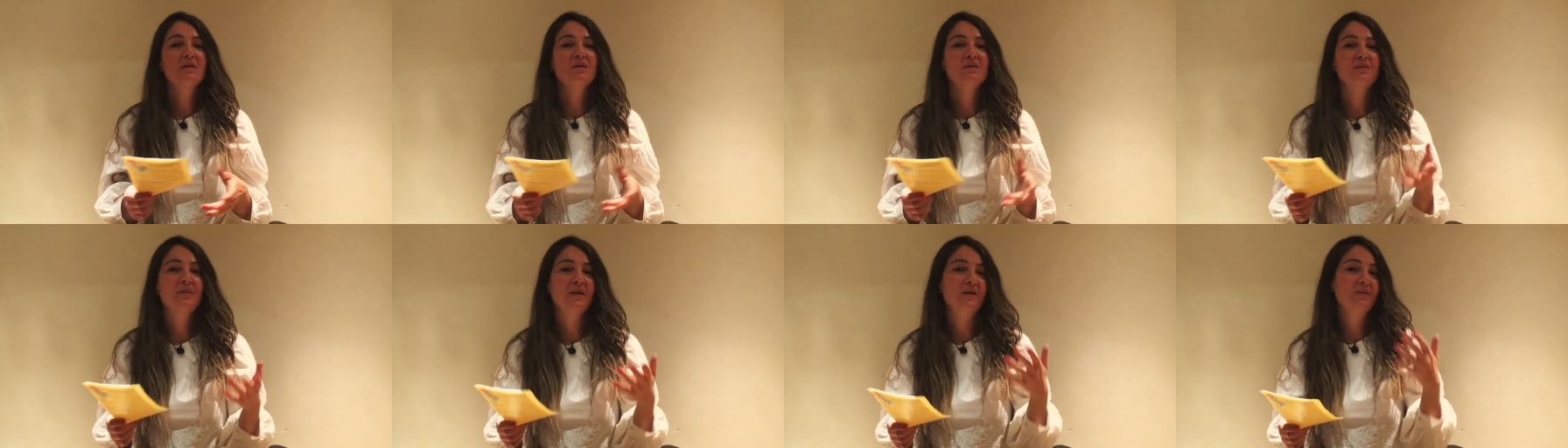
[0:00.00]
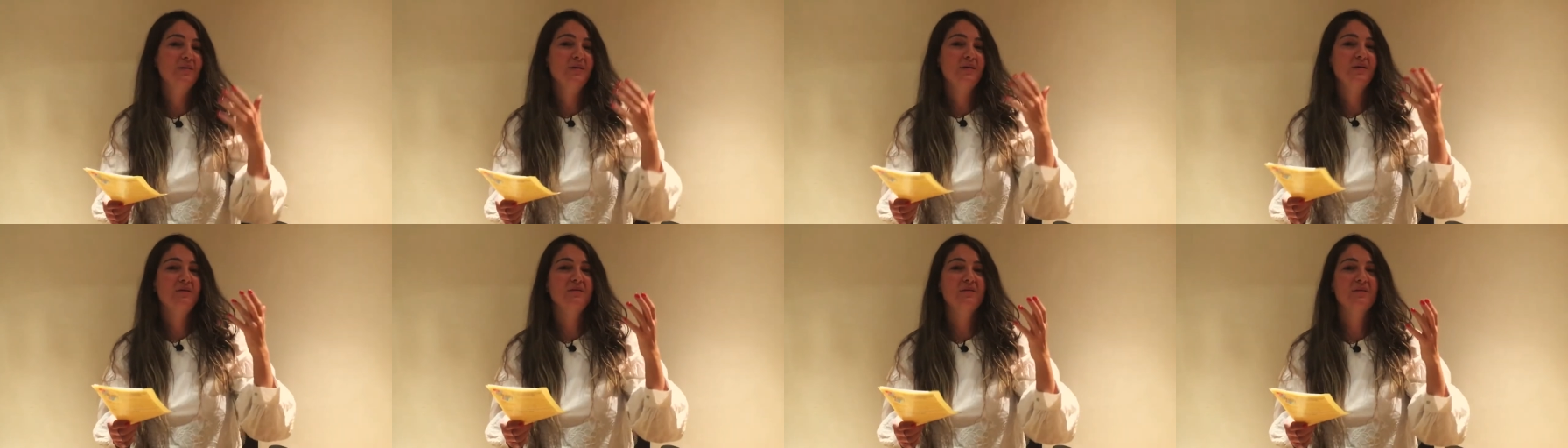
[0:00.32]
or
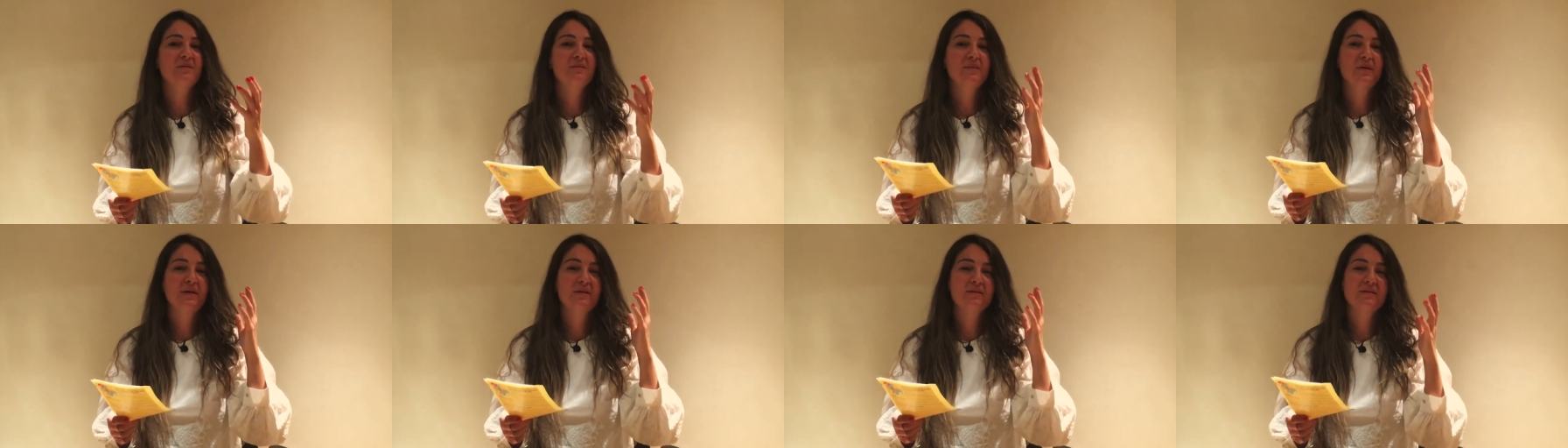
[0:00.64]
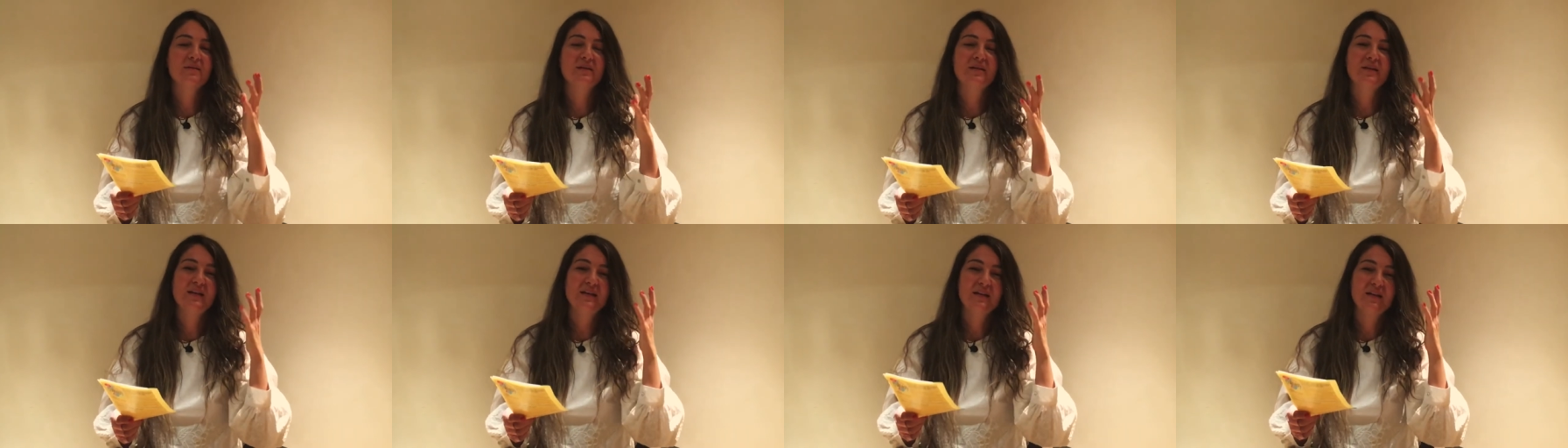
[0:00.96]
maybe even
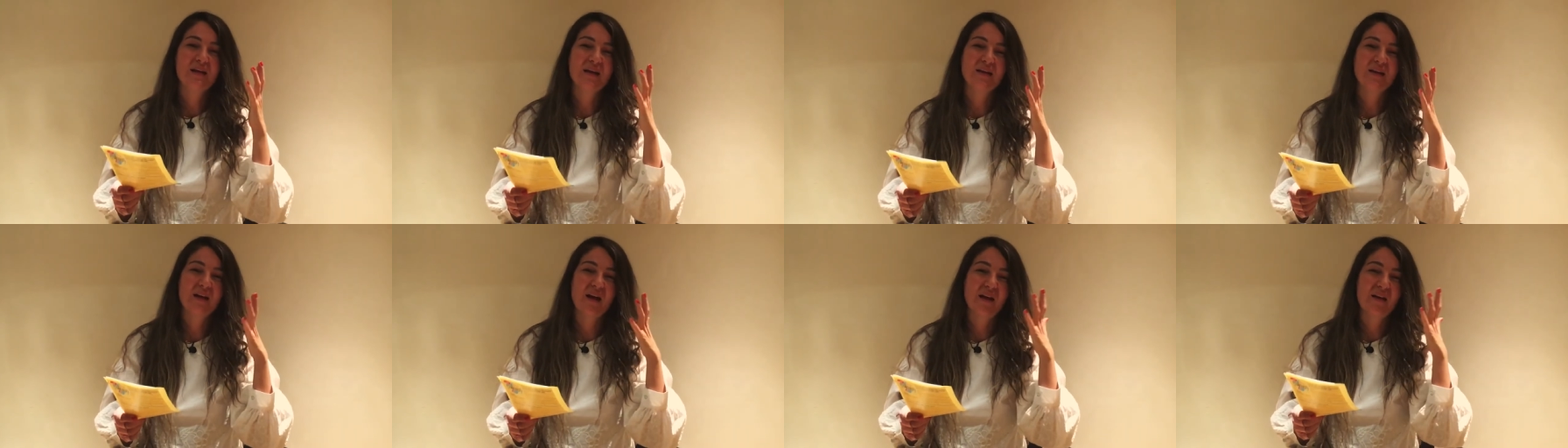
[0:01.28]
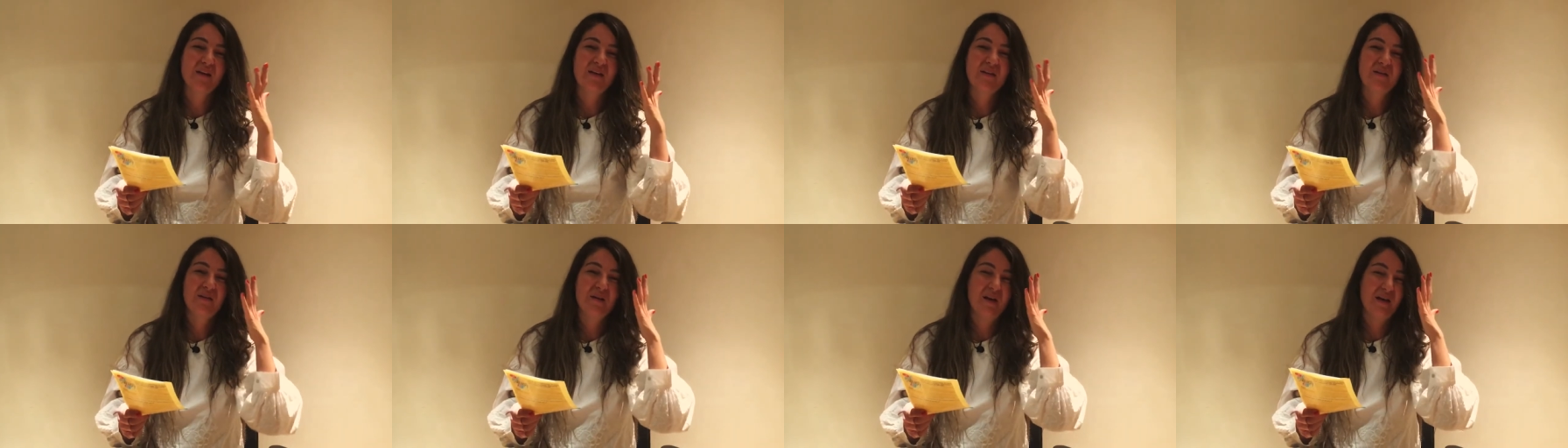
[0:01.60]
mentally like
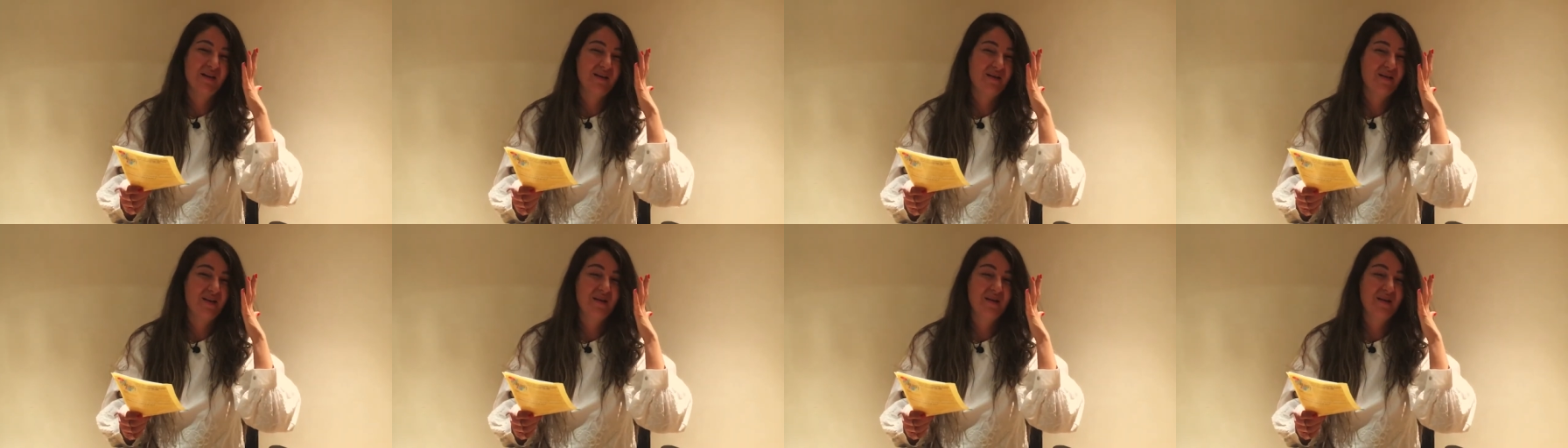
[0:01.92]
I,